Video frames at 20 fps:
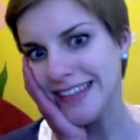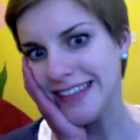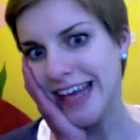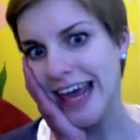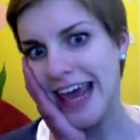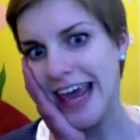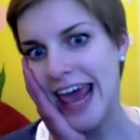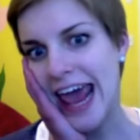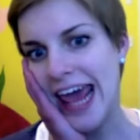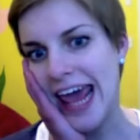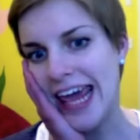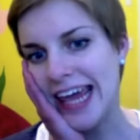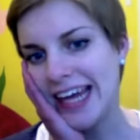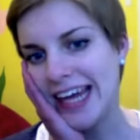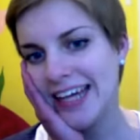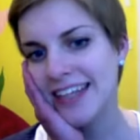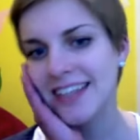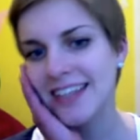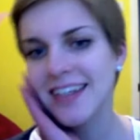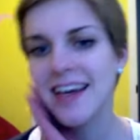Yay!
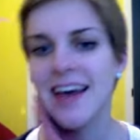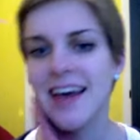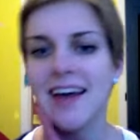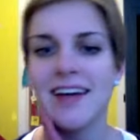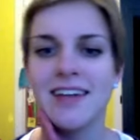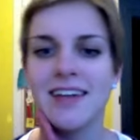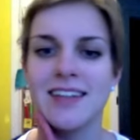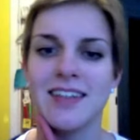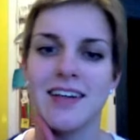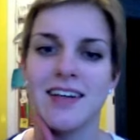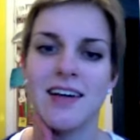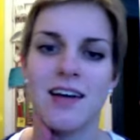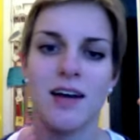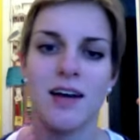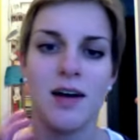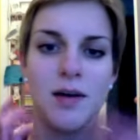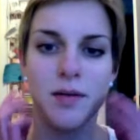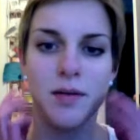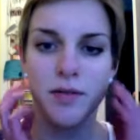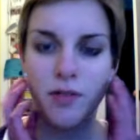And
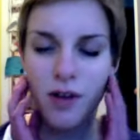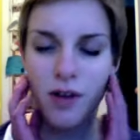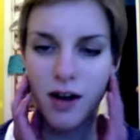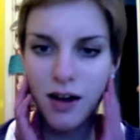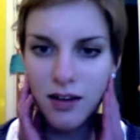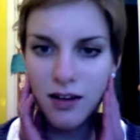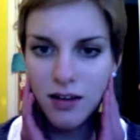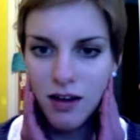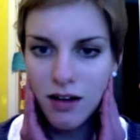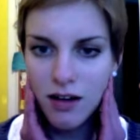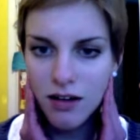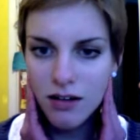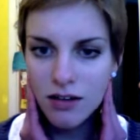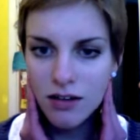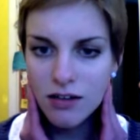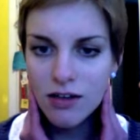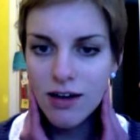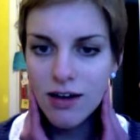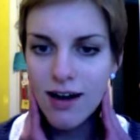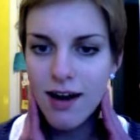before I had
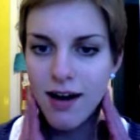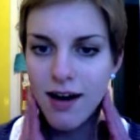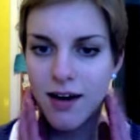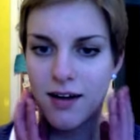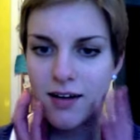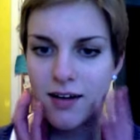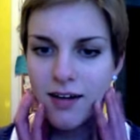longer hair,